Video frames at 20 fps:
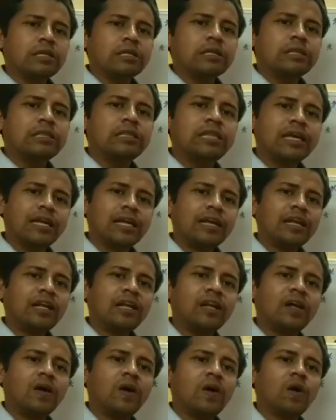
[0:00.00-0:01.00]
There are
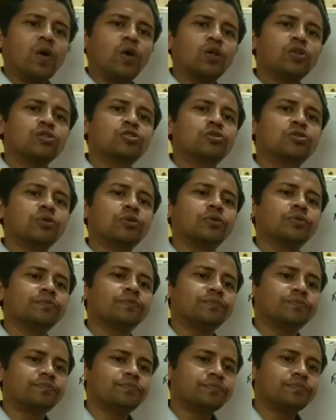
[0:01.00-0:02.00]
also
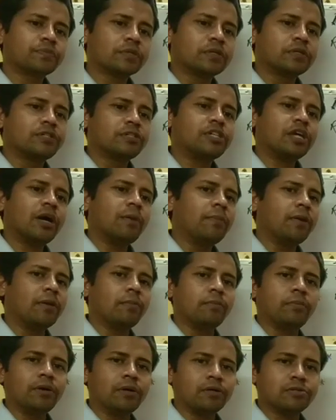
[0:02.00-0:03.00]
some
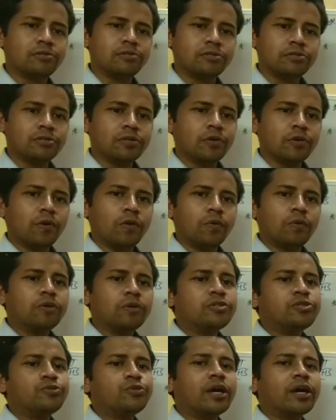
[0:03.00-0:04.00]
numbers
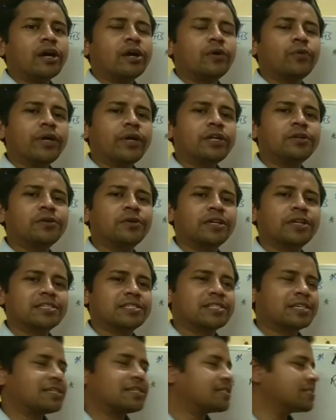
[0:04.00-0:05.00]
which we are going to
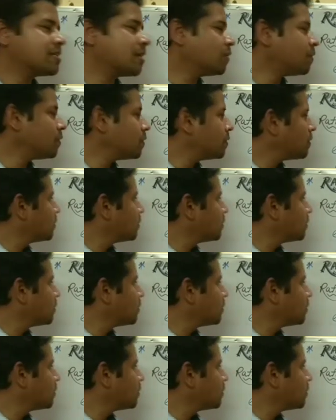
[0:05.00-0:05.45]
discuss now.